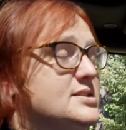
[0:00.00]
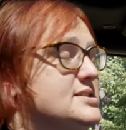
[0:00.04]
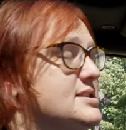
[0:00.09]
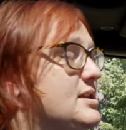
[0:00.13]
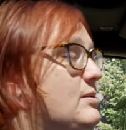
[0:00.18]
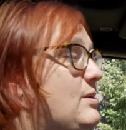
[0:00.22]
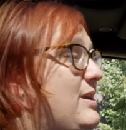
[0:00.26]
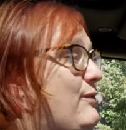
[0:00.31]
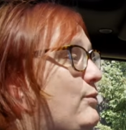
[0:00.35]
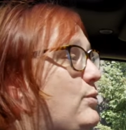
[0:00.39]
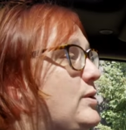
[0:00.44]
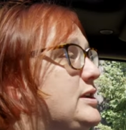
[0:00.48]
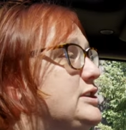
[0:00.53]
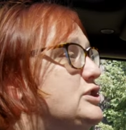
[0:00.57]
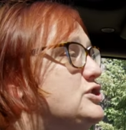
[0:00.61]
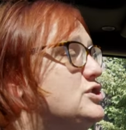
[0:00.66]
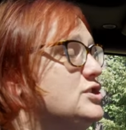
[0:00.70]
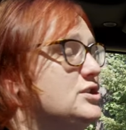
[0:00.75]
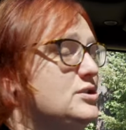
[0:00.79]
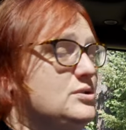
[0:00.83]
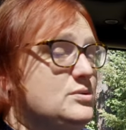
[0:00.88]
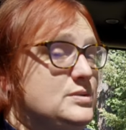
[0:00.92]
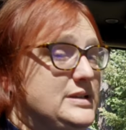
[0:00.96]
So if we
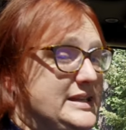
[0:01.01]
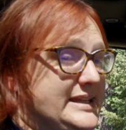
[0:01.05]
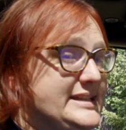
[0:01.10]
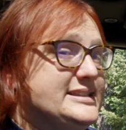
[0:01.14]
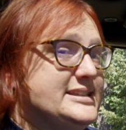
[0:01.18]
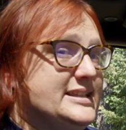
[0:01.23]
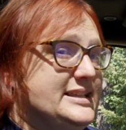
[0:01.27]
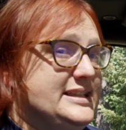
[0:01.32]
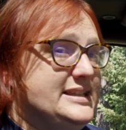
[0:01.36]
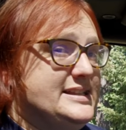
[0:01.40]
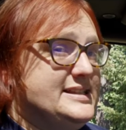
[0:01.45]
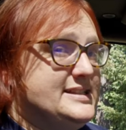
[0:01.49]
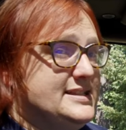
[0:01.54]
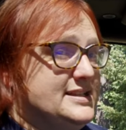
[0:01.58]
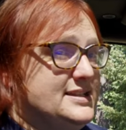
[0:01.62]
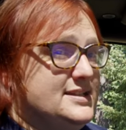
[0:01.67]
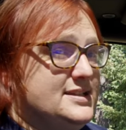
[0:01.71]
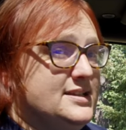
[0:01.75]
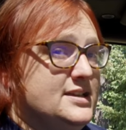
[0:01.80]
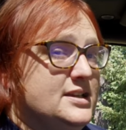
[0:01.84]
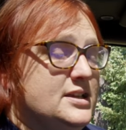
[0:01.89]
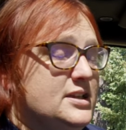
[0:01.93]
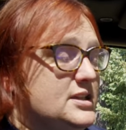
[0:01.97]
do need to
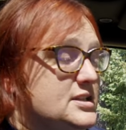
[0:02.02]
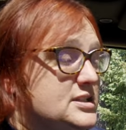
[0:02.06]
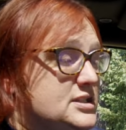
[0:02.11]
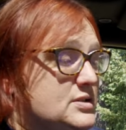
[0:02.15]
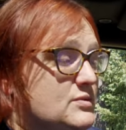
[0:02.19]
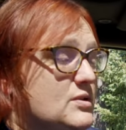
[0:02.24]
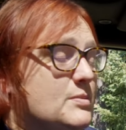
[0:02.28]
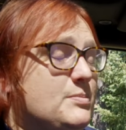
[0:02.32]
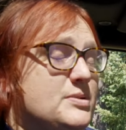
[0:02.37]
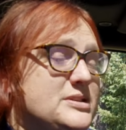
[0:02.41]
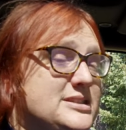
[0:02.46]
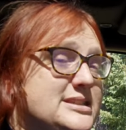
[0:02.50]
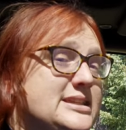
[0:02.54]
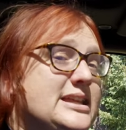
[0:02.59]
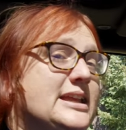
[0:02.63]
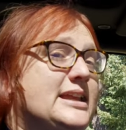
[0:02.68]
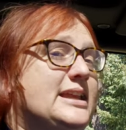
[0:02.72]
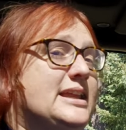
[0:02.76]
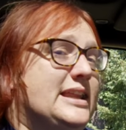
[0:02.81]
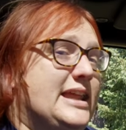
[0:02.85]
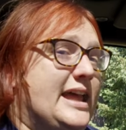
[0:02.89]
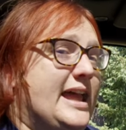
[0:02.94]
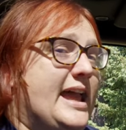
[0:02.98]
listen to a
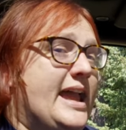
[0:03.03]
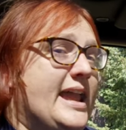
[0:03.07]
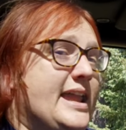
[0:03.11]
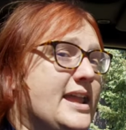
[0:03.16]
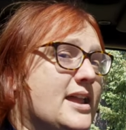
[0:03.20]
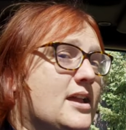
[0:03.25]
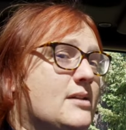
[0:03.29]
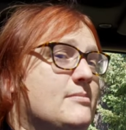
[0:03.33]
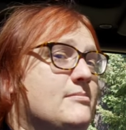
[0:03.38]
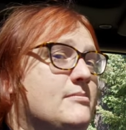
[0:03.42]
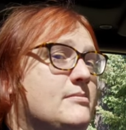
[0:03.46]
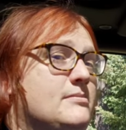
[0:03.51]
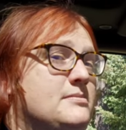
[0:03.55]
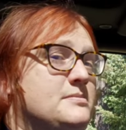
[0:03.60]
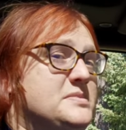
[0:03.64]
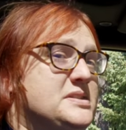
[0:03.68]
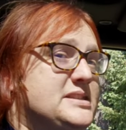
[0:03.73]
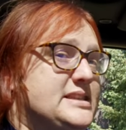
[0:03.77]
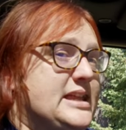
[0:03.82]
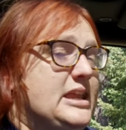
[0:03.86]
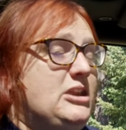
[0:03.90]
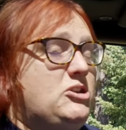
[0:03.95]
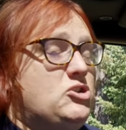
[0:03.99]
particular AM
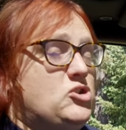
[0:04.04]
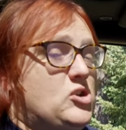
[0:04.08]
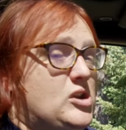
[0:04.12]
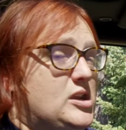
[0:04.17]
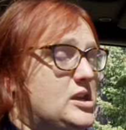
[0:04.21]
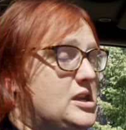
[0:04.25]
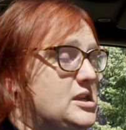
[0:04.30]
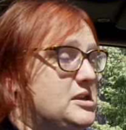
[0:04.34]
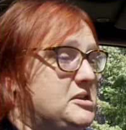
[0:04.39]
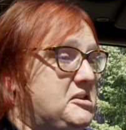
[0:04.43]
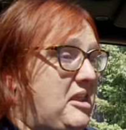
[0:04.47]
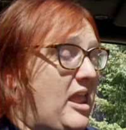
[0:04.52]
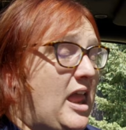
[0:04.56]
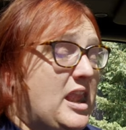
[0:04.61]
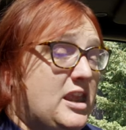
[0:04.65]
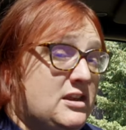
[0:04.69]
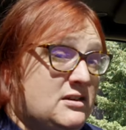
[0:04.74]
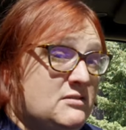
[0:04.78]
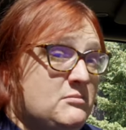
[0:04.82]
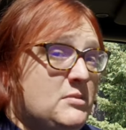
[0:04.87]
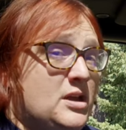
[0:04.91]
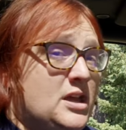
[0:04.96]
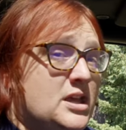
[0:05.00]
station in
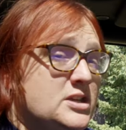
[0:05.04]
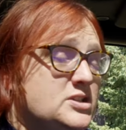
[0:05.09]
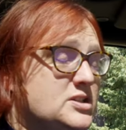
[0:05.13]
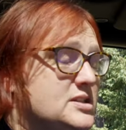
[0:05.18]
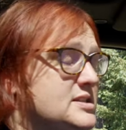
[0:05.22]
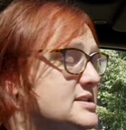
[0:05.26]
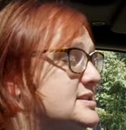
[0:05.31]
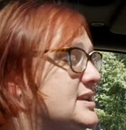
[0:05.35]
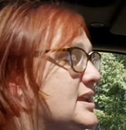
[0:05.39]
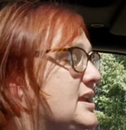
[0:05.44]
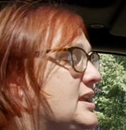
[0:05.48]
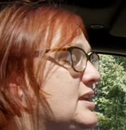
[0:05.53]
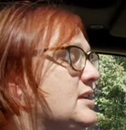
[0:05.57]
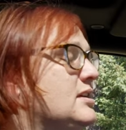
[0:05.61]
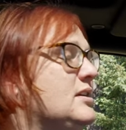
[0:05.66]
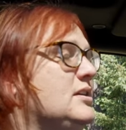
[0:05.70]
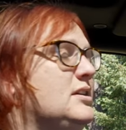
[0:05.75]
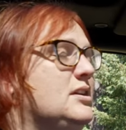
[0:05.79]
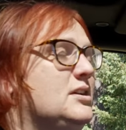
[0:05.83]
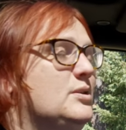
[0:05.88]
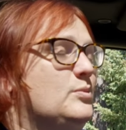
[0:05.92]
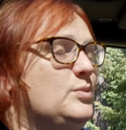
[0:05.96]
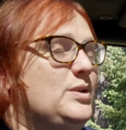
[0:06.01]
an emergency,
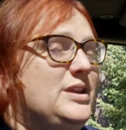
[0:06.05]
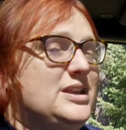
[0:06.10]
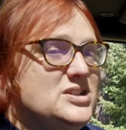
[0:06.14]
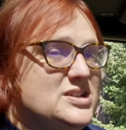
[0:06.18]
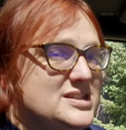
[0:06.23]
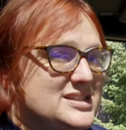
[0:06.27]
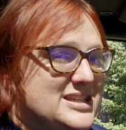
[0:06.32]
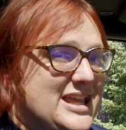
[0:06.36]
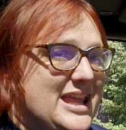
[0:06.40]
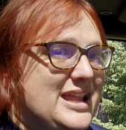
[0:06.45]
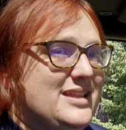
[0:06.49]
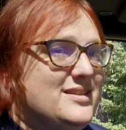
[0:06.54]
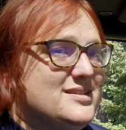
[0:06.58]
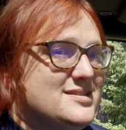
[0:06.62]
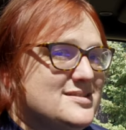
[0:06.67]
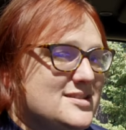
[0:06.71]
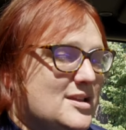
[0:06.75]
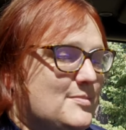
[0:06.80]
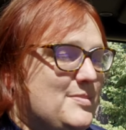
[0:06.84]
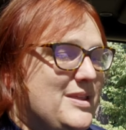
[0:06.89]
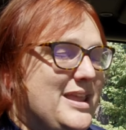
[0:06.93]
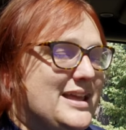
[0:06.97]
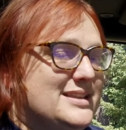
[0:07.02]
we can just take the
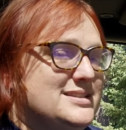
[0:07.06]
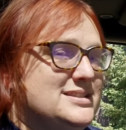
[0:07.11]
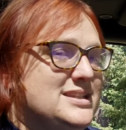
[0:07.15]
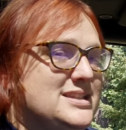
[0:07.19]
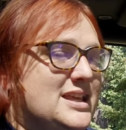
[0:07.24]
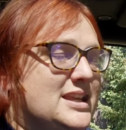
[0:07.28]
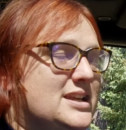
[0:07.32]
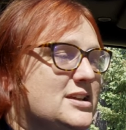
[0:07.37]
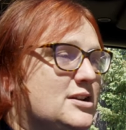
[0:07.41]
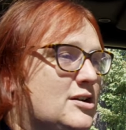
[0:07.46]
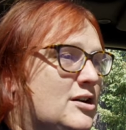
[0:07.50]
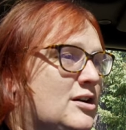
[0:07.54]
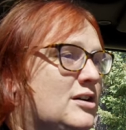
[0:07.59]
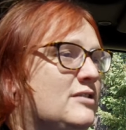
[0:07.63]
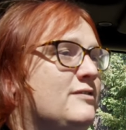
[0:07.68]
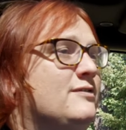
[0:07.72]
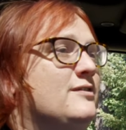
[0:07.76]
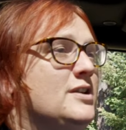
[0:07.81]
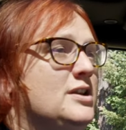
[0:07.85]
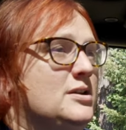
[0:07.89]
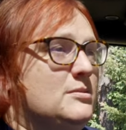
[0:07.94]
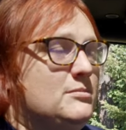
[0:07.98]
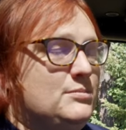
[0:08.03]
stubby antenna off,
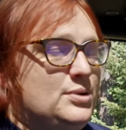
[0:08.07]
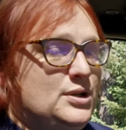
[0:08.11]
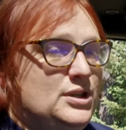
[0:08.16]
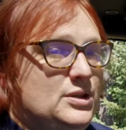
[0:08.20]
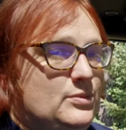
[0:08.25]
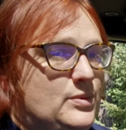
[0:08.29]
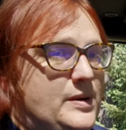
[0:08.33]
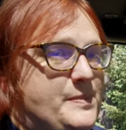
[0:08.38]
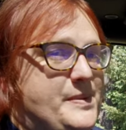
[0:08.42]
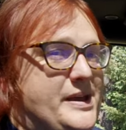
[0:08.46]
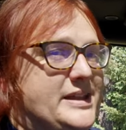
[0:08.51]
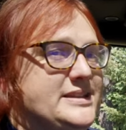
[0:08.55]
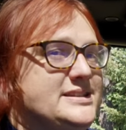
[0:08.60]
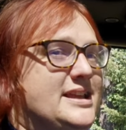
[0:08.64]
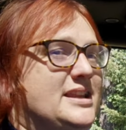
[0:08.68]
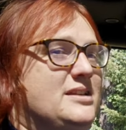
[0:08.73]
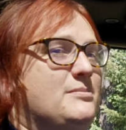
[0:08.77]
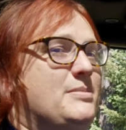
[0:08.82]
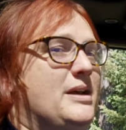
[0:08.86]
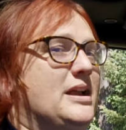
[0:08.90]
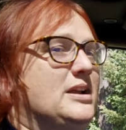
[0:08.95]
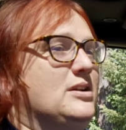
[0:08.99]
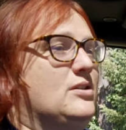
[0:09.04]
put the whip
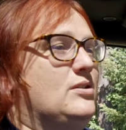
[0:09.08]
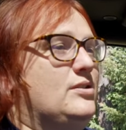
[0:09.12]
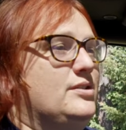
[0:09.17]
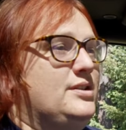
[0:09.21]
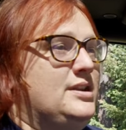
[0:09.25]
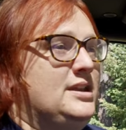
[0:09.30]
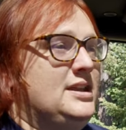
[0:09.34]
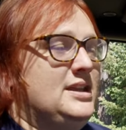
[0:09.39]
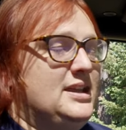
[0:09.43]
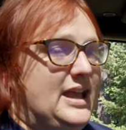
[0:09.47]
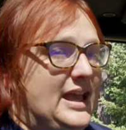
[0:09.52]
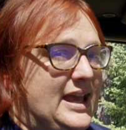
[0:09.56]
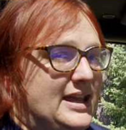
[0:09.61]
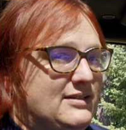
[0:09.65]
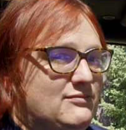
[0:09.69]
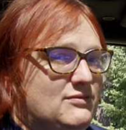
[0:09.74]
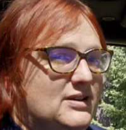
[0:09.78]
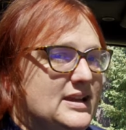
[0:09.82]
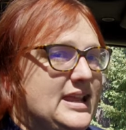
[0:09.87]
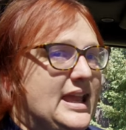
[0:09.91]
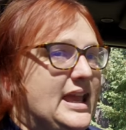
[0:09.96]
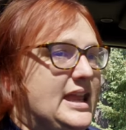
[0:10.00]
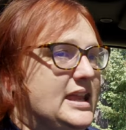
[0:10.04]
antenna back on, and
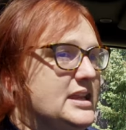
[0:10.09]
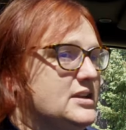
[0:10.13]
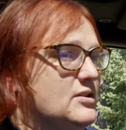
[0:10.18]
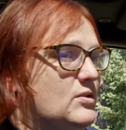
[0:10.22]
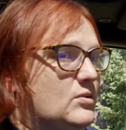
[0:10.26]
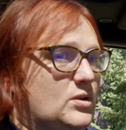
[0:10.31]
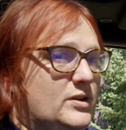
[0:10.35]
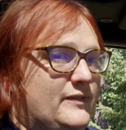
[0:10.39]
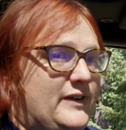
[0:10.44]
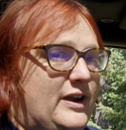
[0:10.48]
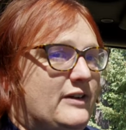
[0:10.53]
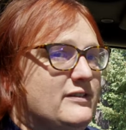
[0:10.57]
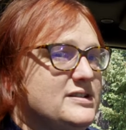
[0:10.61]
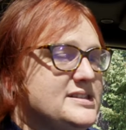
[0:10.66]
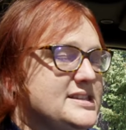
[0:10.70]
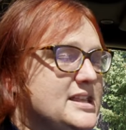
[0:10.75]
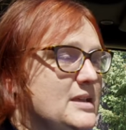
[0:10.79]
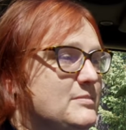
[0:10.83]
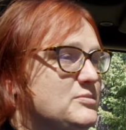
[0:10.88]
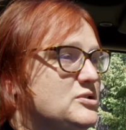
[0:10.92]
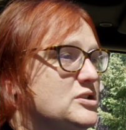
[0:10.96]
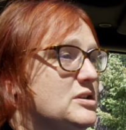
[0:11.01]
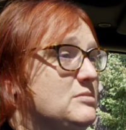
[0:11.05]
regain all of our
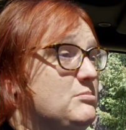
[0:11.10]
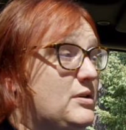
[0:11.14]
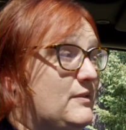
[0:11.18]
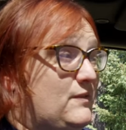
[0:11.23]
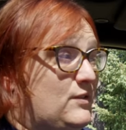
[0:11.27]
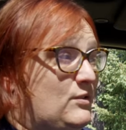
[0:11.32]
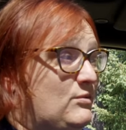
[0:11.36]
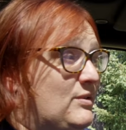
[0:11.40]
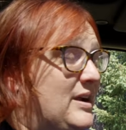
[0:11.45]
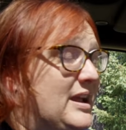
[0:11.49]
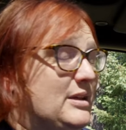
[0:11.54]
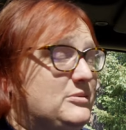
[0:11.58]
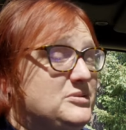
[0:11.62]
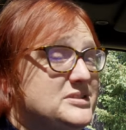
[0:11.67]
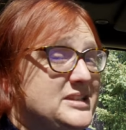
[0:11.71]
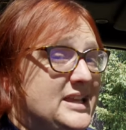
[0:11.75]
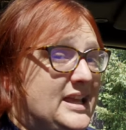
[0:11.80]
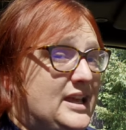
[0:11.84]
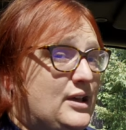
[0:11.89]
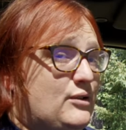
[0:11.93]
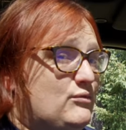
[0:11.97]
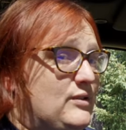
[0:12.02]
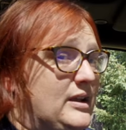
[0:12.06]
reception. But for round
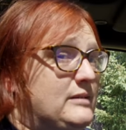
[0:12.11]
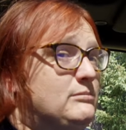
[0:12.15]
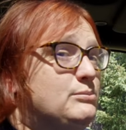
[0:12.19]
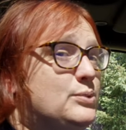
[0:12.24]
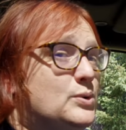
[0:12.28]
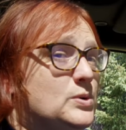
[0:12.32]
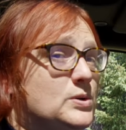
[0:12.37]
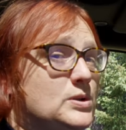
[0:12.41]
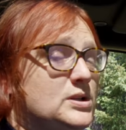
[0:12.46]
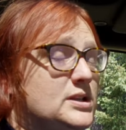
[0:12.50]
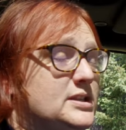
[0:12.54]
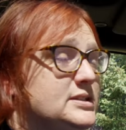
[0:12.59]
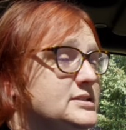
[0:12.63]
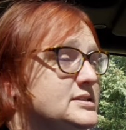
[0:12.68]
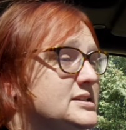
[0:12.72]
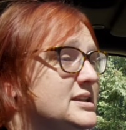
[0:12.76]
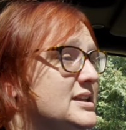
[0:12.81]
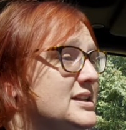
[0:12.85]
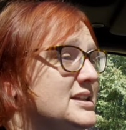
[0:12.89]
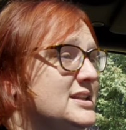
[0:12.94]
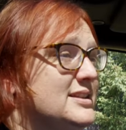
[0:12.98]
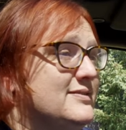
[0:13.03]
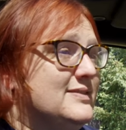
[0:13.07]
town, round Portland,
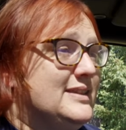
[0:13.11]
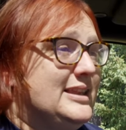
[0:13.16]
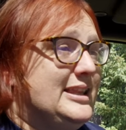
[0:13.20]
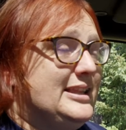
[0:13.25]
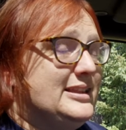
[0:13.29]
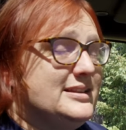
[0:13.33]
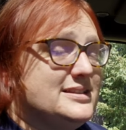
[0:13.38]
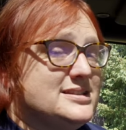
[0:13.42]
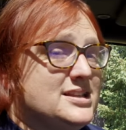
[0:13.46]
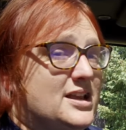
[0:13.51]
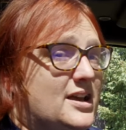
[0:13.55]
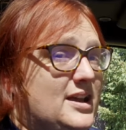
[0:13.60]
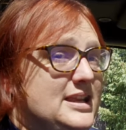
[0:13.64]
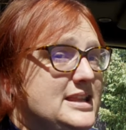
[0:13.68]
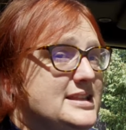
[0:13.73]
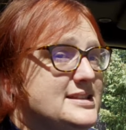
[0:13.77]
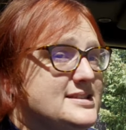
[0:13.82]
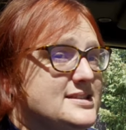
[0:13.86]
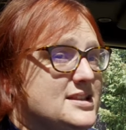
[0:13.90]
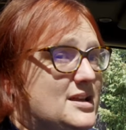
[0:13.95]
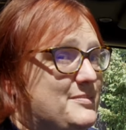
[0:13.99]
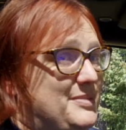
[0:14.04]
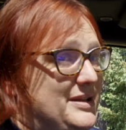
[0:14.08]
the little tiny
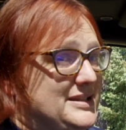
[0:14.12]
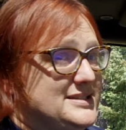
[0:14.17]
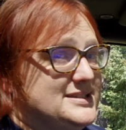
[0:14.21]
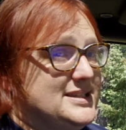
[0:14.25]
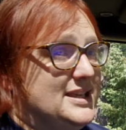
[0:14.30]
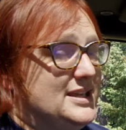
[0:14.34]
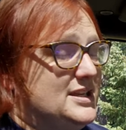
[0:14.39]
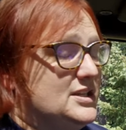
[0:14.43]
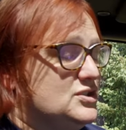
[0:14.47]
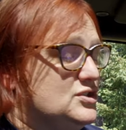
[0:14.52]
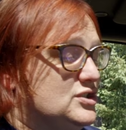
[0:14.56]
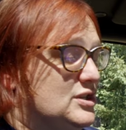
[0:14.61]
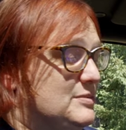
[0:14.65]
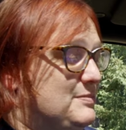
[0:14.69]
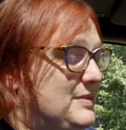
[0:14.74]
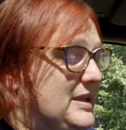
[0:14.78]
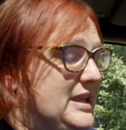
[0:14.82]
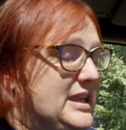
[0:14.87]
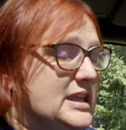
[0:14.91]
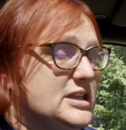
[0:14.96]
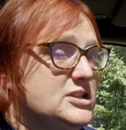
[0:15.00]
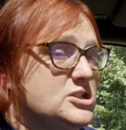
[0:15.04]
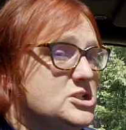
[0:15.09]
stub antenna should
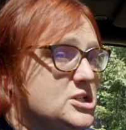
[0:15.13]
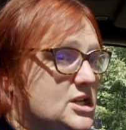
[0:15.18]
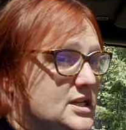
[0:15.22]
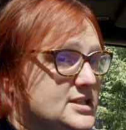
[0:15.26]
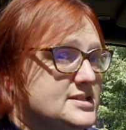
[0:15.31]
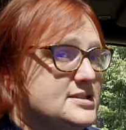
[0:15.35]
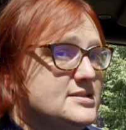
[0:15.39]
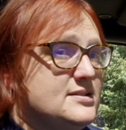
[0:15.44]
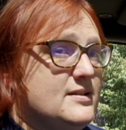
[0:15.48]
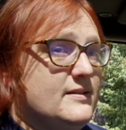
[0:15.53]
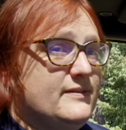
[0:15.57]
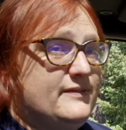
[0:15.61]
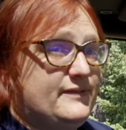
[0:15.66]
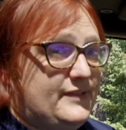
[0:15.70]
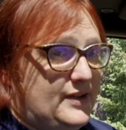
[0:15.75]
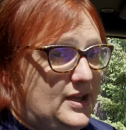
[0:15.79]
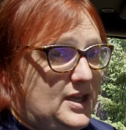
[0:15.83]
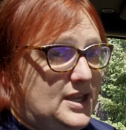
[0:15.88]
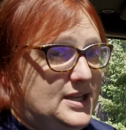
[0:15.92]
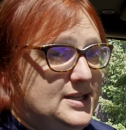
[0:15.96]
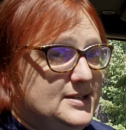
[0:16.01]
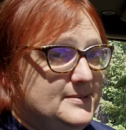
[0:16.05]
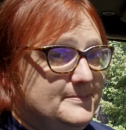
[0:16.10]
be just
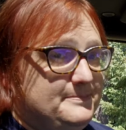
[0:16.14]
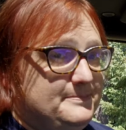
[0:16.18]
fine.